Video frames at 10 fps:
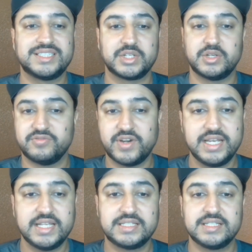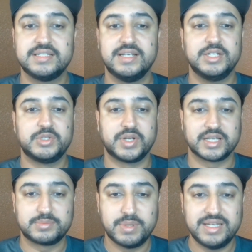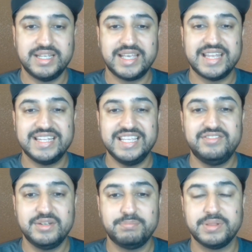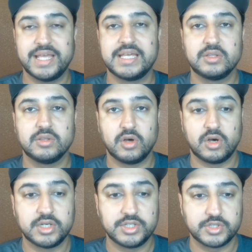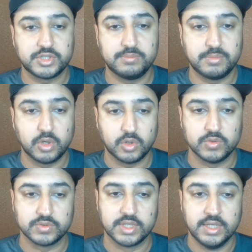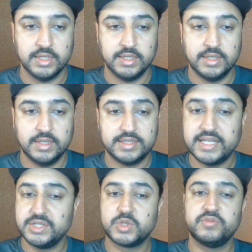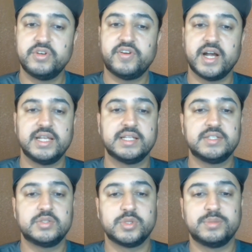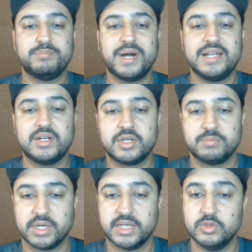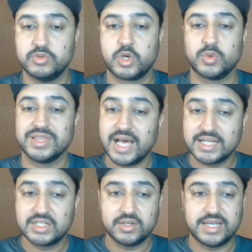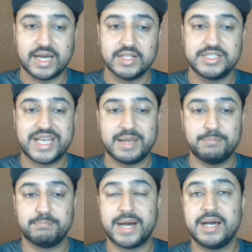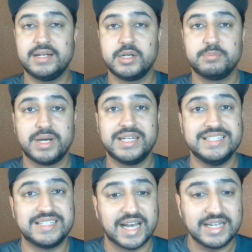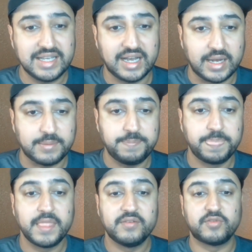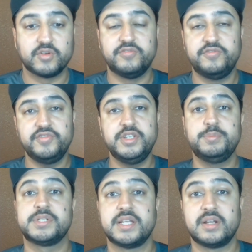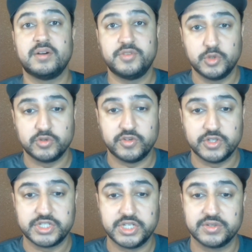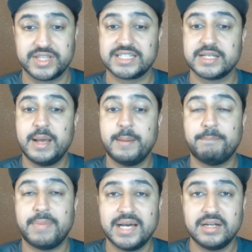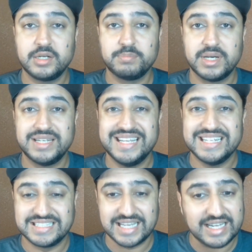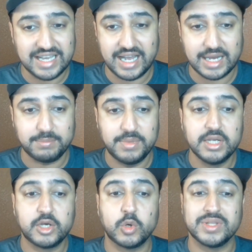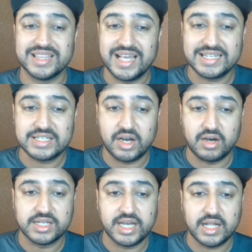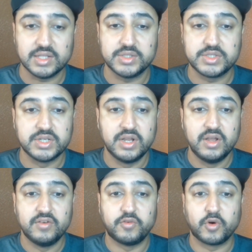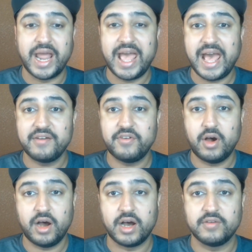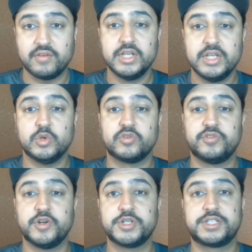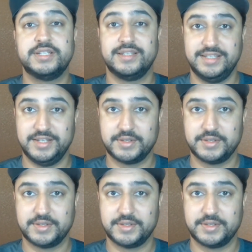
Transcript: to check your finances, track spending, and even plan long-term goals. Take control of your finances with Monarch Money. Use code LOCKEDONCollege at monarchmoney.com for 50% off your first year. That's monarchmoney.com, code LOCKEDONCollege for half off your first